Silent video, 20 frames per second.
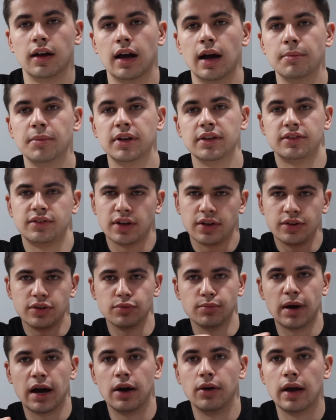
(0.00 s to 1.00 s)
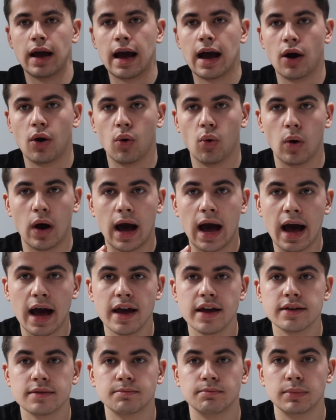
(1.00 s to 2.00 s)
I'm going to tell you about how
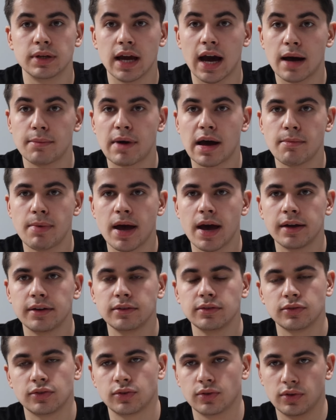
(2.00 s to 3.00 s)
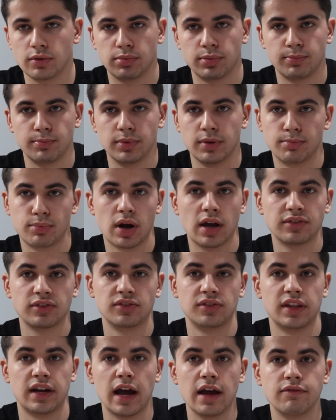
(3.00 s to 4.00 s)
I got my patent, so the
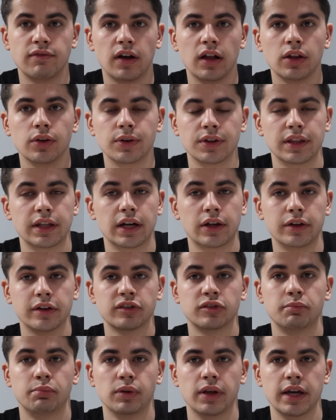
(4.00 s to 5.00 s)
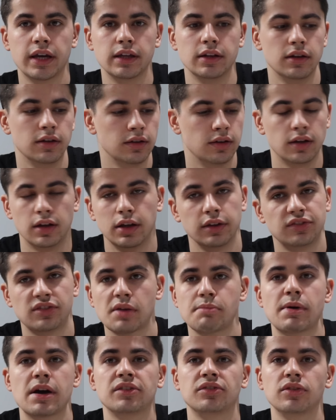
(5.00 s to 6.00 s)
process that I followed, and then I'll explain
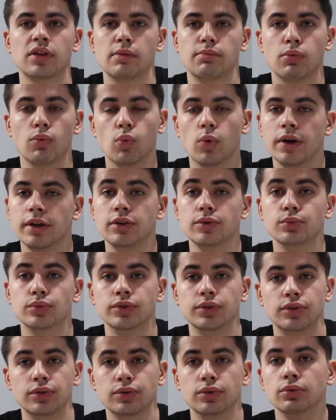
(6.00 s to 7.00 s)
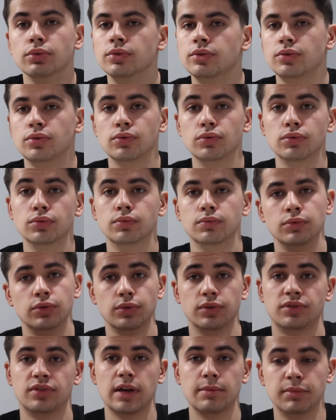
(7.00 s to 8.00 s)
step by step what you would do to
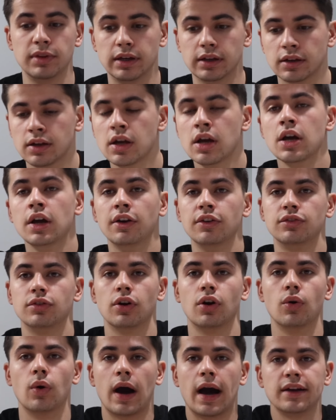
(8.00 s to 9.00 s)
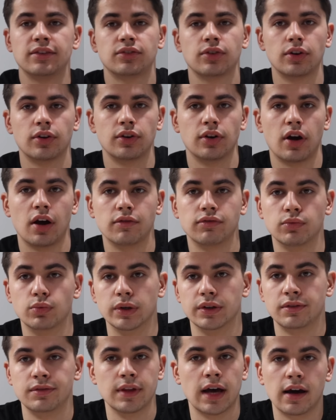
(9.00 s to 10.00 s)
do the same thing. So I started off
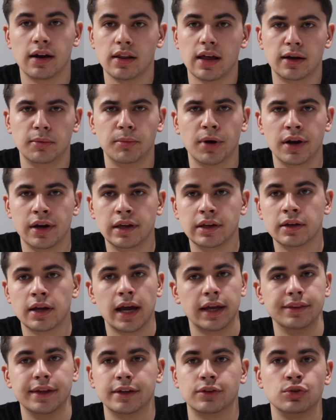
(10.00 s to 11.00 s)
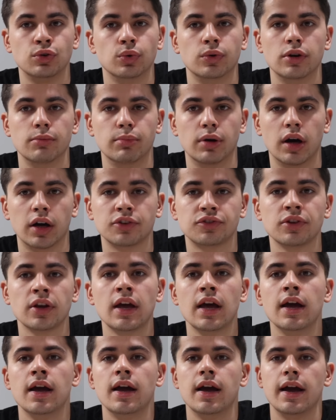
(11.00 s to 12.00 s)
with not a lot of money, had like 200 bucks,
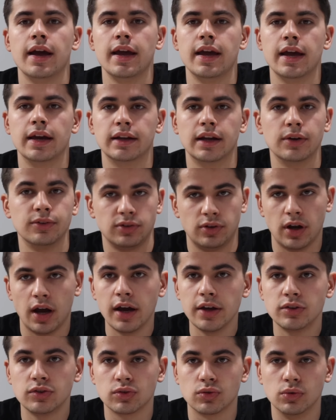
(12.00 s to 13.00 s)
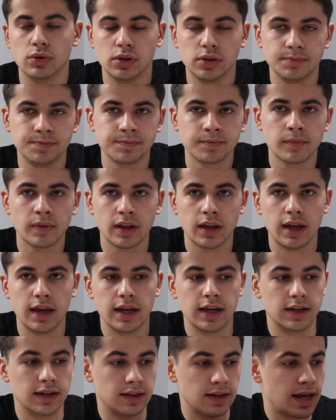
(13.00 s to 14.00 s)
and I was in high school
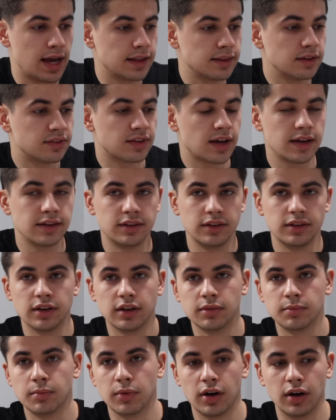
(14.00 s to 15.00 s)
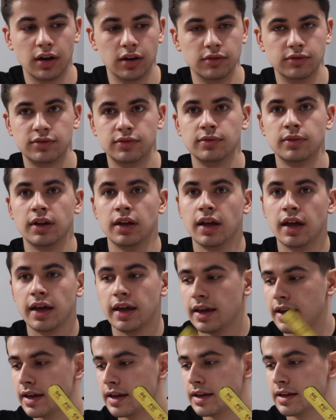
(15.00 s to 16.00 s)
and had this idea of
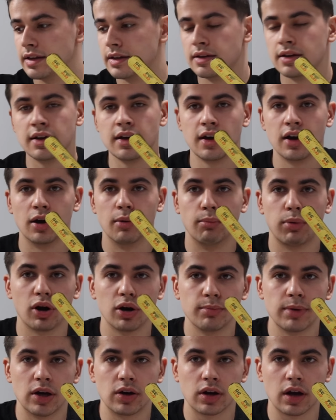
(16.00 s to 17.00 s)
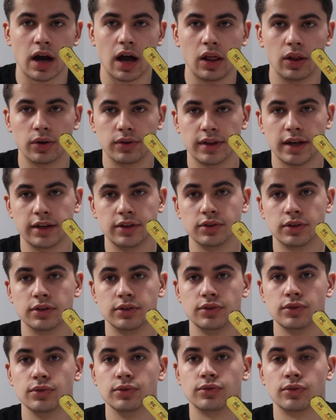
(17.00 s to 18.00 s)
a barbell collar that you
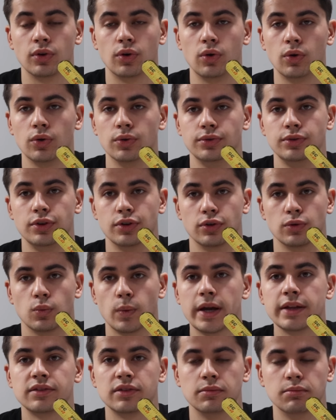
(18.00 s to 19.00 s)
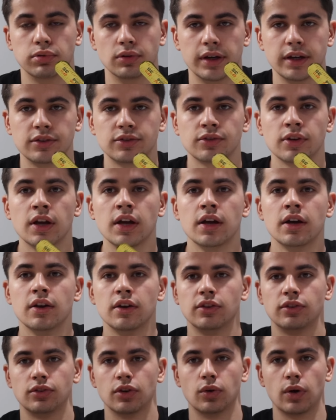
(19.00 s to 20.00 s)
could use to hold your weights in place.
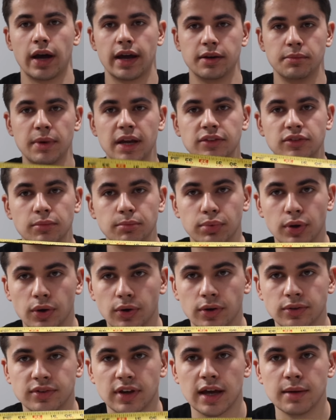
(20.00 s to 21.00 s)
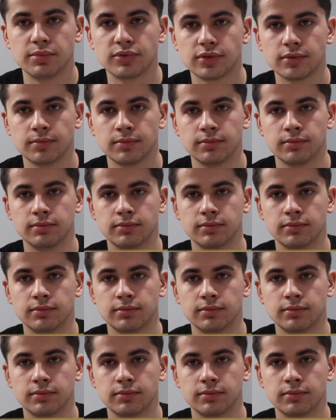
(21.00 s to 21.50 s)
So I had made some prototypes.